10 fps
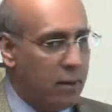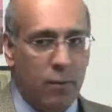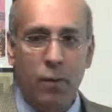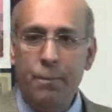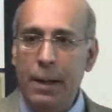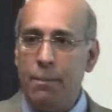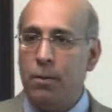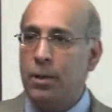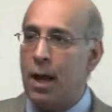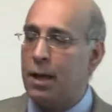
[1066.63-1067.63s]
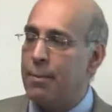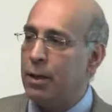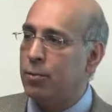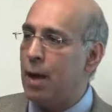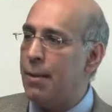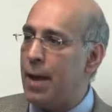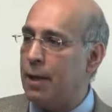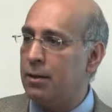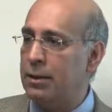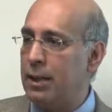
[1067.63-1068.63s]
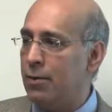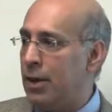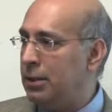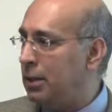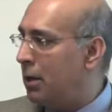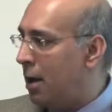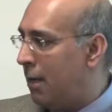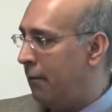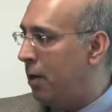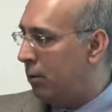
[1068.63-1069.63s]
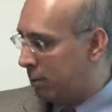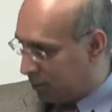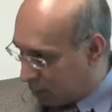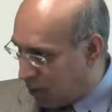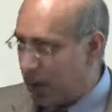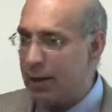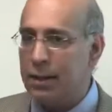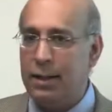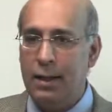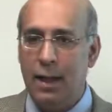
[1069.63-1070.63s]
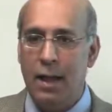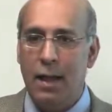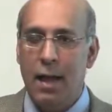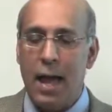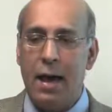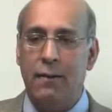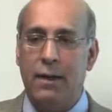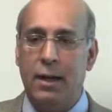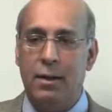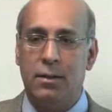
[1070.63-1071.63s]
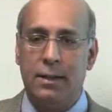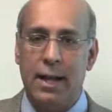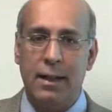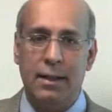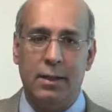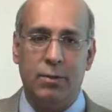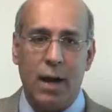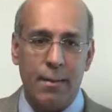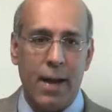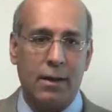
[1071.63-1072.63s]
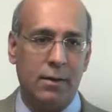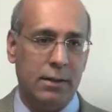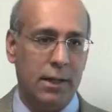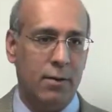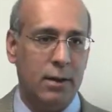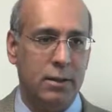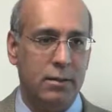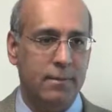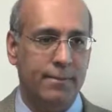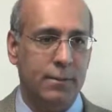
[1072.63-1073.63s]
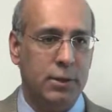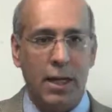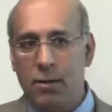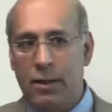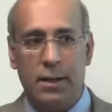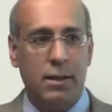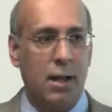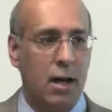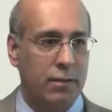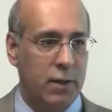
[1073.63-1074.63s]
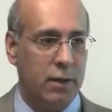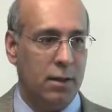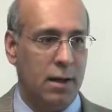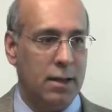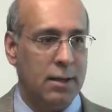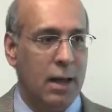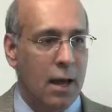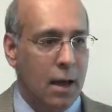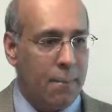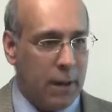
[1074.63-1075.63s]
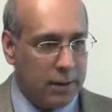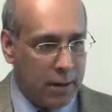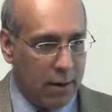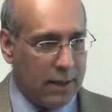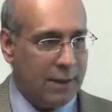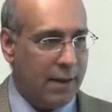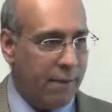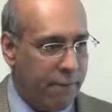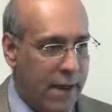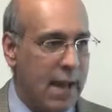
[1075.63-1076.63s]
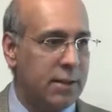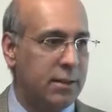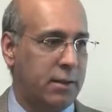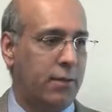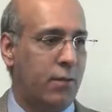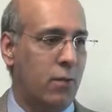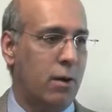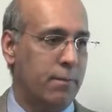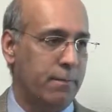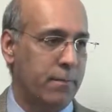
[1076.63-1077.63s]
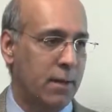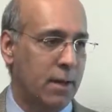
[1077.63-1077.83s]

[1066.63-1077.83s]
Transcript: when people talk about dry macular degeneration, a lot of folks correctly have the understanding that dry macular degeneration Generally doesn't cause vision loss, but there is an advanced form